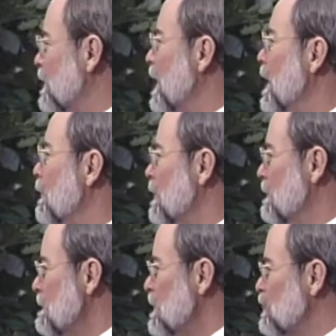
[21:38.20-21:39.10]
down.
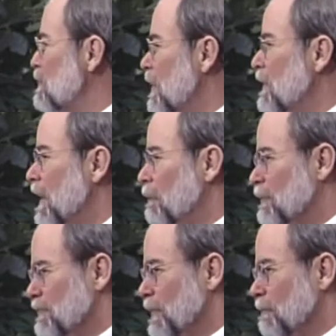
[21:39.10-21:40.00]
Share that
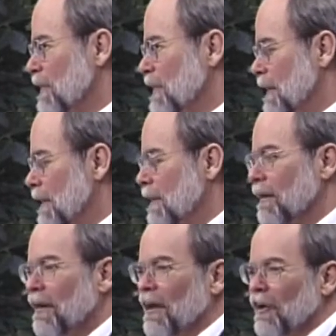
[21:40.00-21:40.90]
with somebody.
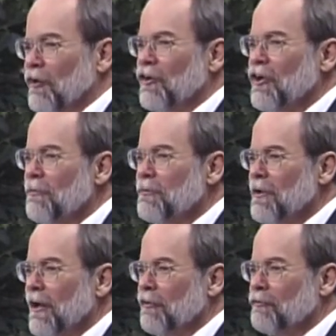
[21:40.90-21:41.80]
It'll keep
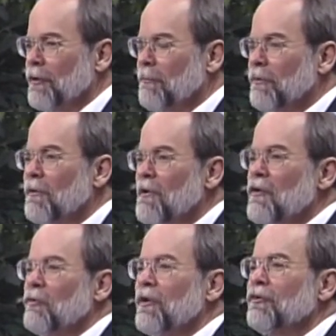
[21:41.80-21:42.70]
you out of trouble
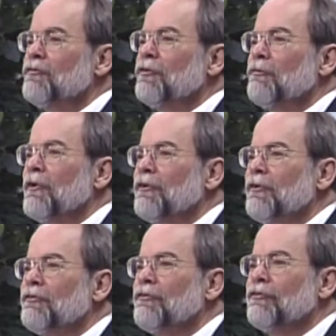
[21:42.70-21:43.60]
when you're, when
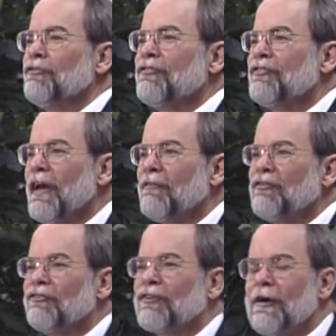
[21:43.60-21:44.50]
you're introduced as
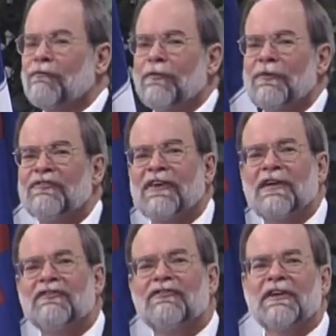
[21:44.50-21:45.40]
having just come from a
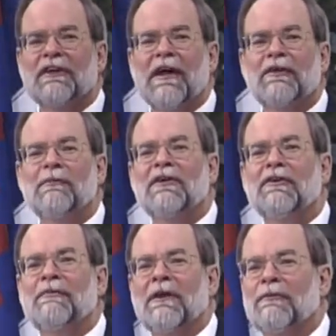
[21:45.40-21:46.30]
sentencing like me,
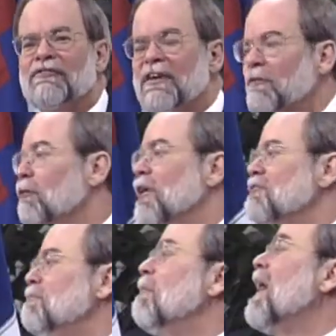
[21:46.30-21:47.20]
you'll be able to say, It
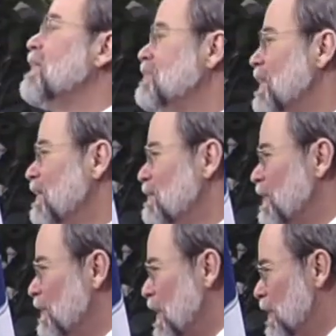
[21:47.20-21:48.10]
wasn't my
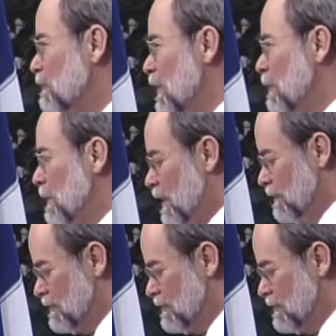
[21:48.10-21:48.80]
sentencing. Thank you very much.